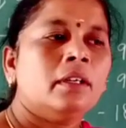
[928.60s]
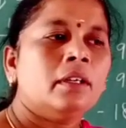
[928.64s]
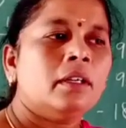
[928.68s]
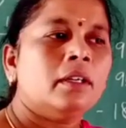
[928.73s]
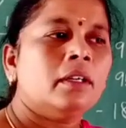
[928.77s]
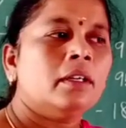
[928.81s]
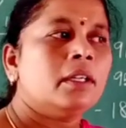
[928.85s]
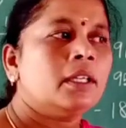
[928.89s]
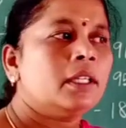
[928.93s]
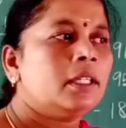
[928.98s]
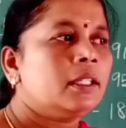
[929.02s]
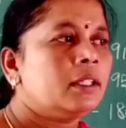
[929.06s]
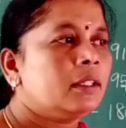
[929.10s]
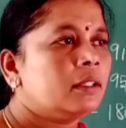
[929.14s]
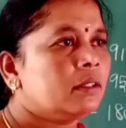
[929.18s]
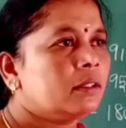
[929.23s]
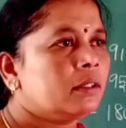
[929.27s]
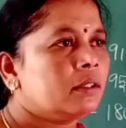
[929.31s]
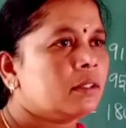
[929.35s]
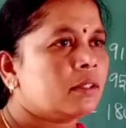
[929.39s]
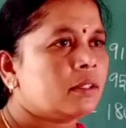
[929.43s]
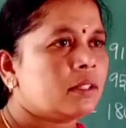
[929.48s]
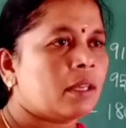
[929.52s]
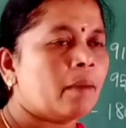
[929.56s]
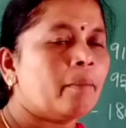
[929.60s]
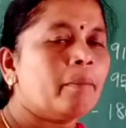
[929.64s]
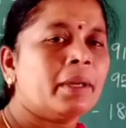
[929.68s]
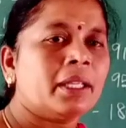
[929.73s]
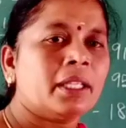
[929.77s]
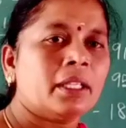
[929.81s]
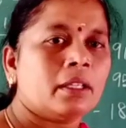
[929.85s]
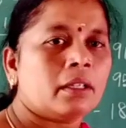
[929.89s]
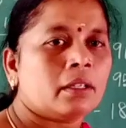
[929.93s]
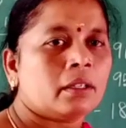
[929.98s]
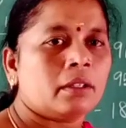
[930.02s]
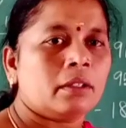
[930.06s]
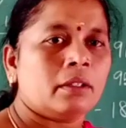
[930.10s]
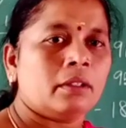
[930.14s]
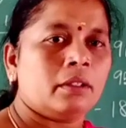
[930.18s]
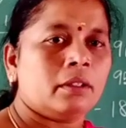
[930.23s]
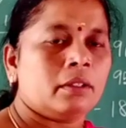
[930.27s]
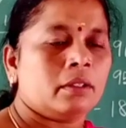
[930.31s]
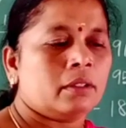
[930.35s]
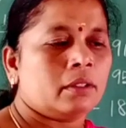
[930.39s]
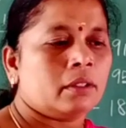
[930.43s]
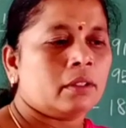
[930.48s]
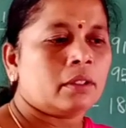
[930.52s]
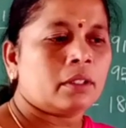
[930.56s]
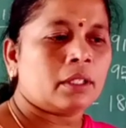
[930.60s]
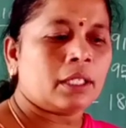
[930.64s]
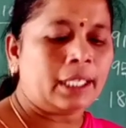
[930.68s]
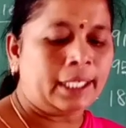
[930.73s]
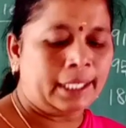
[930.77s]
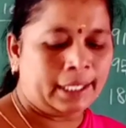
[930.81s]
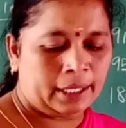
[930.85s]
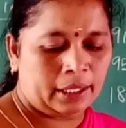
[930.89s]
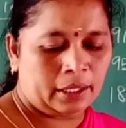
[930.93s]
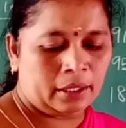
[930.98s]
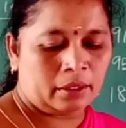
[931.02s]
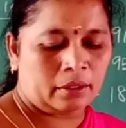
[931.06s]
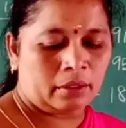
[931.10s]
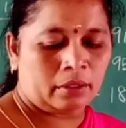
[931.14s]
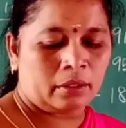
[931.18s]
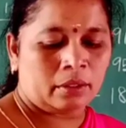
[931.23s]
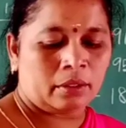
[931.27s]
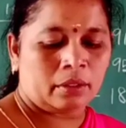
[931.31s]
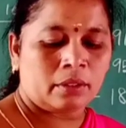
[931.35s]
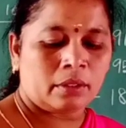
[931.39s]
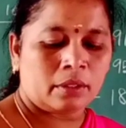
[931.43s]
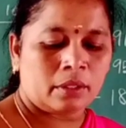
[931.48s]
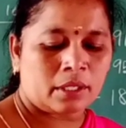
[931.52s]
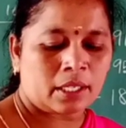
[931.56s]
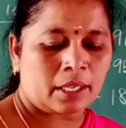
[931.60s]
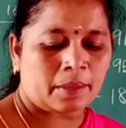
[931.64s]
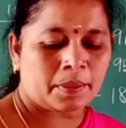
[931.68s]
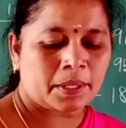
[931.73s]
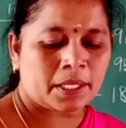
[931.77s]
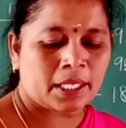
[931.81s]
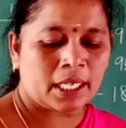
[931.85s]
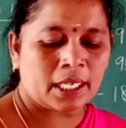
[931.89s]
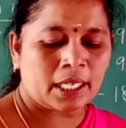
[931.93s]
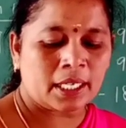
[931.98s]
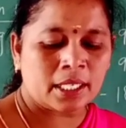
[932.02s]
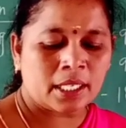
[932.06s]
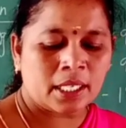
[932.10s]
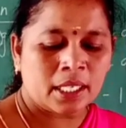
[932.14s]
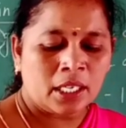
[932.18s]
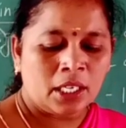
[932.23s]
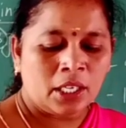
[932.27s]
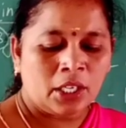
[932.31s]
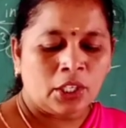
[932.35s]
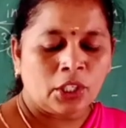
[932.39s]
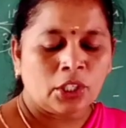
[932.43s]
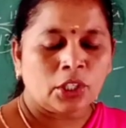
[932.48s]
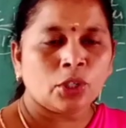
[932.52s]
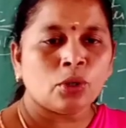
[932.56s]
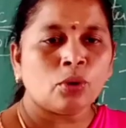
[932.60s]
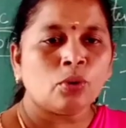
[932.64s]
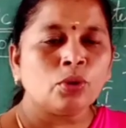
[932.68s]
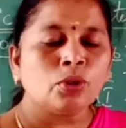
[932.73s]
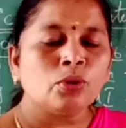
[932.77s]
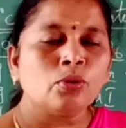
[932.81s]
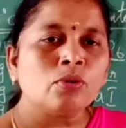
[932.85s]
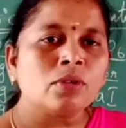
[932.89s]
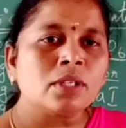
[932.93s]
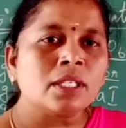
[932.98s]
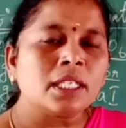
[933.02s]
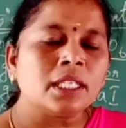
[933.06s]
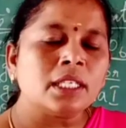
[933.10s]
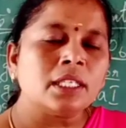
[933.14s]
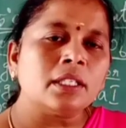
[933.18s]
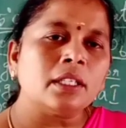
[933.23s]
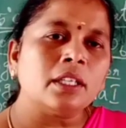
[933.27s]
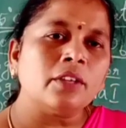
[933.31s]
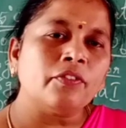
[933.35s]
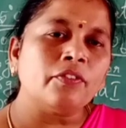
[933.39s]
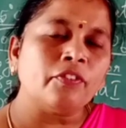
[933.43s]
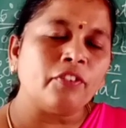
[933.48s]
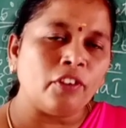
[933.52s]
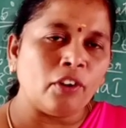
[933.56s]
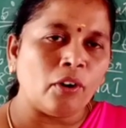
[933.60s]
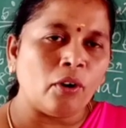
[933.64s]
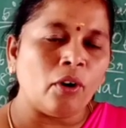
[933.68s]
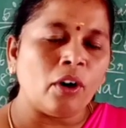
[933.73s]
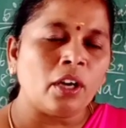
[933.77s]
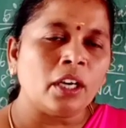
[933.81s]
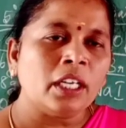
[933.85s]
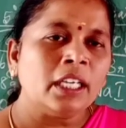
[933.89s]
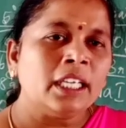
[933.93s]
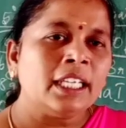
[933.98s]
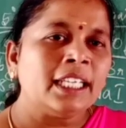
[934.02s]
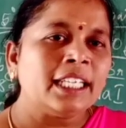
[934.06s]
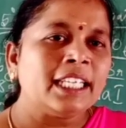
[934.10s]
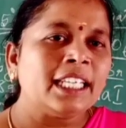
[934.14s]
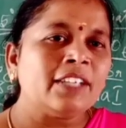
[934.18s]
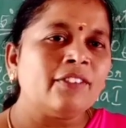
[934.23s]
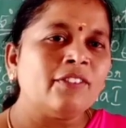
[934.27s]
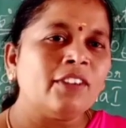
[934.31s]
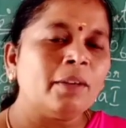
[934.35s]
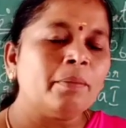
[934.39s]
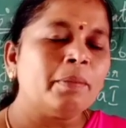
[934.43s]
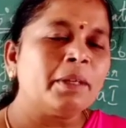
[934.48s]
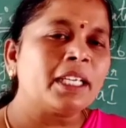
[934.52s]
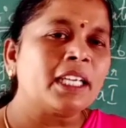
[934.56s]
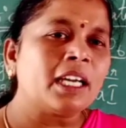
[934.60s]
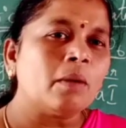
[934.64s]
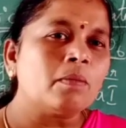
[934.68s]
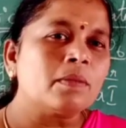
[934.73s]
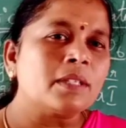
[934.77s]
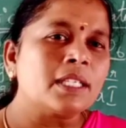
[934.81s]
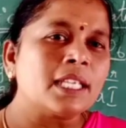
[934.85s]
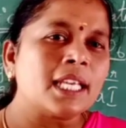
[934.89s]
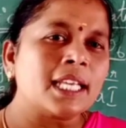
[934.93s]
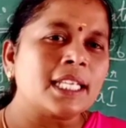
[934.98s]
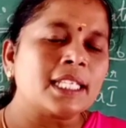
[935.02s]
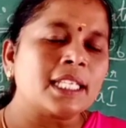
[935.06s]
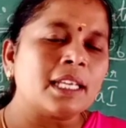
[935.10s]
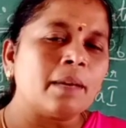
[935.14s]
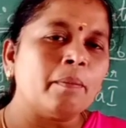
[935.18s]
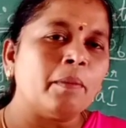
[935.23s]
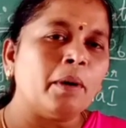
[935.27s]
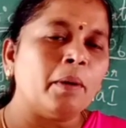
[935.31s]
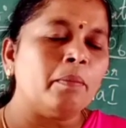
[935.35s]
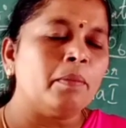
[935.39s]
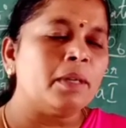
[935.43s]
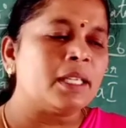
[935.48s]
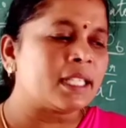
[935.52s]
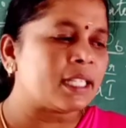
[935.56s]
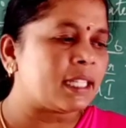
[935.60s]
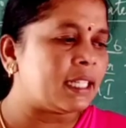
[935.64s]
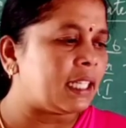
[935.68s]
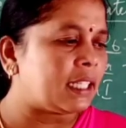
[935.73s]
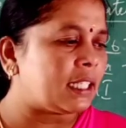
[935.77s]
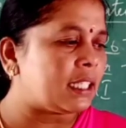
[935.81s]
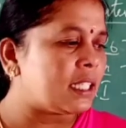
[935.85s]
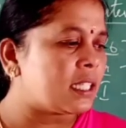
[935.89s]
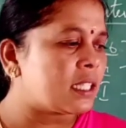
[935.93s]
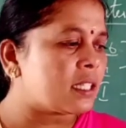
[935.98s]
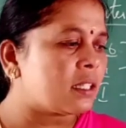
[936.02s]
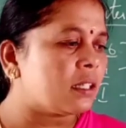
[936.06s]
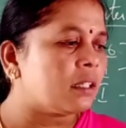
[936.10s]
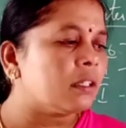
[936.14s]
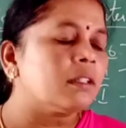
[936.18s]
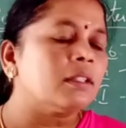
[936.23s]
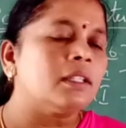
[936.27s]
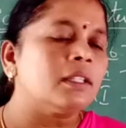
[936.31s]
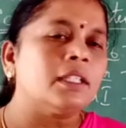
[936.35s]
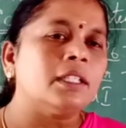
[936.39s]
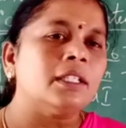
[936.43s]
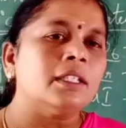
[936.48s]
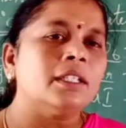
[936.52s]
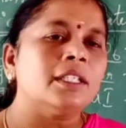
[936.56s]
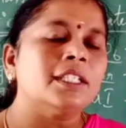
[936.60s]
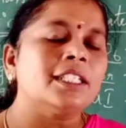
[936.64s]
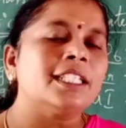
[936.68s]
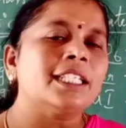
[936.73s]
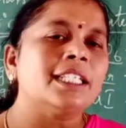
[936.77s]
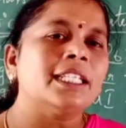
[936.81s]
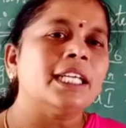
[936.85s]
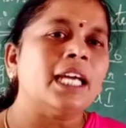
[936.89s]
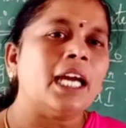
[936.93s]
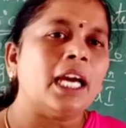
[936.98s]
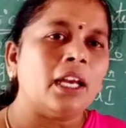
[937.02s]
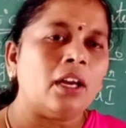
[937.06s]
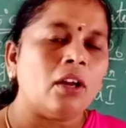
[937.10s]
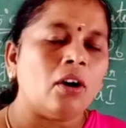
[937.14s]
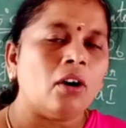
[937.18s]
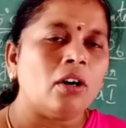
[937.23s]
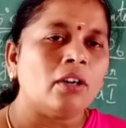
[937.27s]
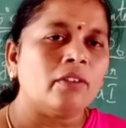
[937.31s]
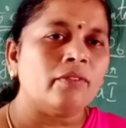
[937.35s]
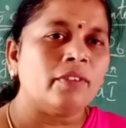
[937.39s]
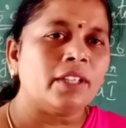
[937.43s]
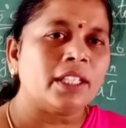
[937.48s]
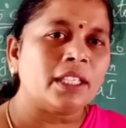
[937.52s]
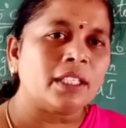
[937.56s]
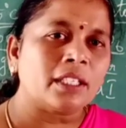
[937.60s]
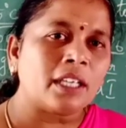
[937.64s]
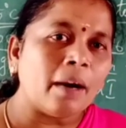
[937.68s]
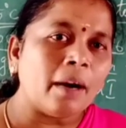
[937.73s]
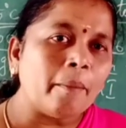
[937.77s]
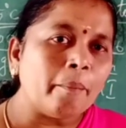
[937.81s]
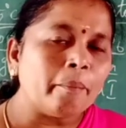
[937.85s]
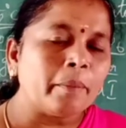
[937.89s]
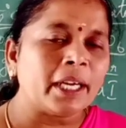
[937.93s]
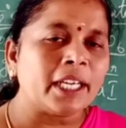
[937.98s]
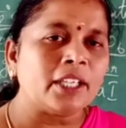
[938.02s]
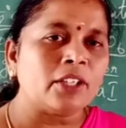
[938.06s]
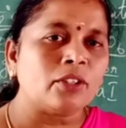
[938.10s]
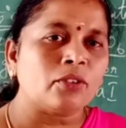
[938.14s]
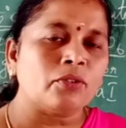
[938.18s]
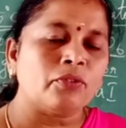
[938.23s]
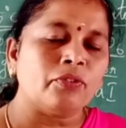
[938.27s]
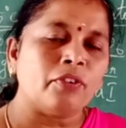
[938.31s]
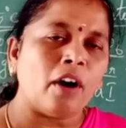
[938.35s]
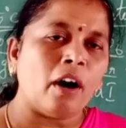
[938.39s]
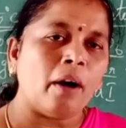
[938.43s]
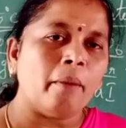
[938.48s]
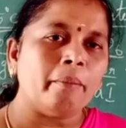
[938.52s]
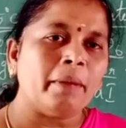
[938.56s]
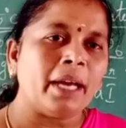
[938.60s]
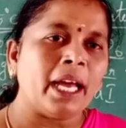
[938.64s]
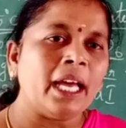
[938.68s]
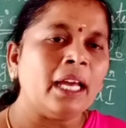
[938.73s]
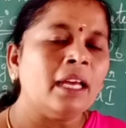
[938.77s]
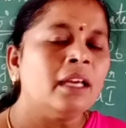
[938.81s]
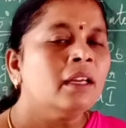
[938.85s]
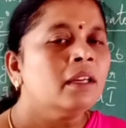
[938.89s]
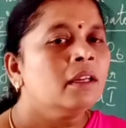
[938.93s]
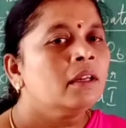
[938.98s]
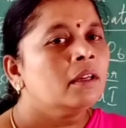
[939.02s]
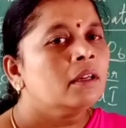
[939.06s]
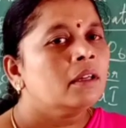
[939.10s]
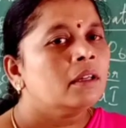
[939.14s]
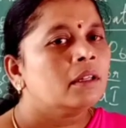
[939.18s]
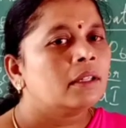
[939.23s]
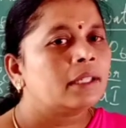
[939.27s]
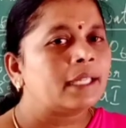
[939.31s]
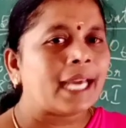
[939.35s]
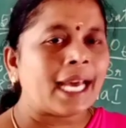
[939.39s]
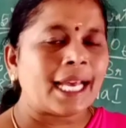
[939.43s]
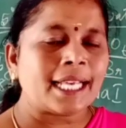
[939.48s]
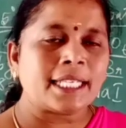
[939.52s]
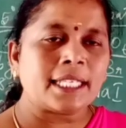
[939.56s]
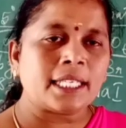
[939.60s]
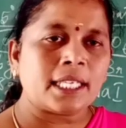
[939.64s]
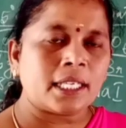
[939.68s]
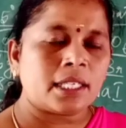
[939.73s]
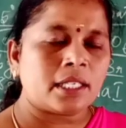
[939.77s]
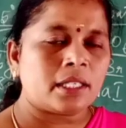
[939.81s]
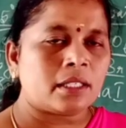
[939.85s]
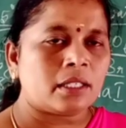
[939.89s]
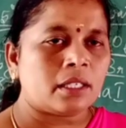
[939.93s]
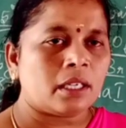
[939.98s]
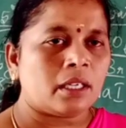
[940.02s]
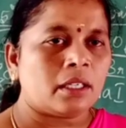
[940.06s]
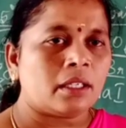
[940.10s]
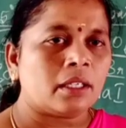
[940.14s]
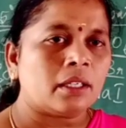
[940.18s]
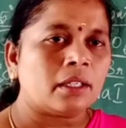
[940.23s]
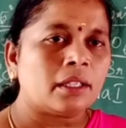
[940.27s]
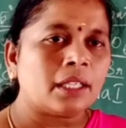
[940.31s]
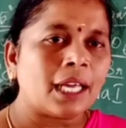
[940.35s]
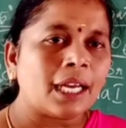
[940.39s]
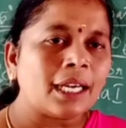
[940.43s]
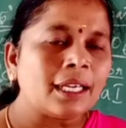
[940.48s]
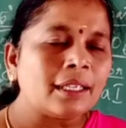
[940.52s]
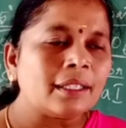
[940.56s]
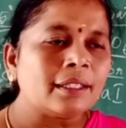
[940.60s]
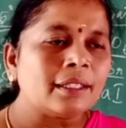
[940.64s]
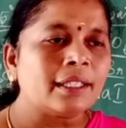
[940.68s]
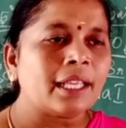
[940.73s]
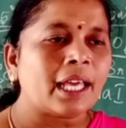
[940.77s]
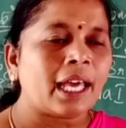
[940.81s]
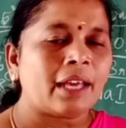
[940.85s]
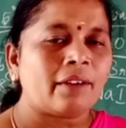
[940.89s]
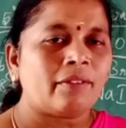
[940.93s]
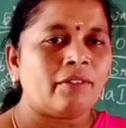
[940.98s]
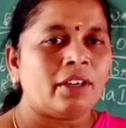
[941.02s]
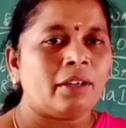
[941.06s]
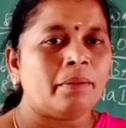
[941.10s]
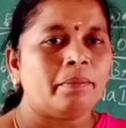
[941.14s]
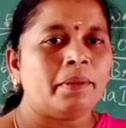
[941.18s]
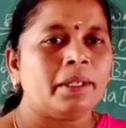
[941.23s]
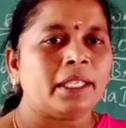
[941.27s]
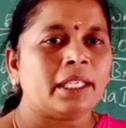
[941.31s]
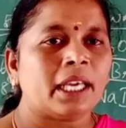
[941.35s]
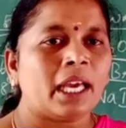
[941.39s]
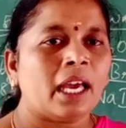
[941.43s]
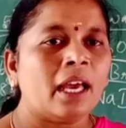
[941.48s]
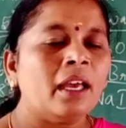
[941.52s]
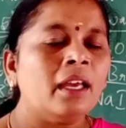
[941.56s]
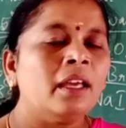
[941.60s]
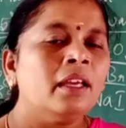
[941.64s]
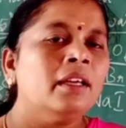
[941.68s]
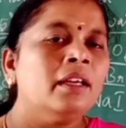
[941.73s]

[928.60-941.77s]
and some other cleaning substance you use in the floor, it will be comes as a bubbles. That is the dirty along with combined to form a gaseous state. That there will be a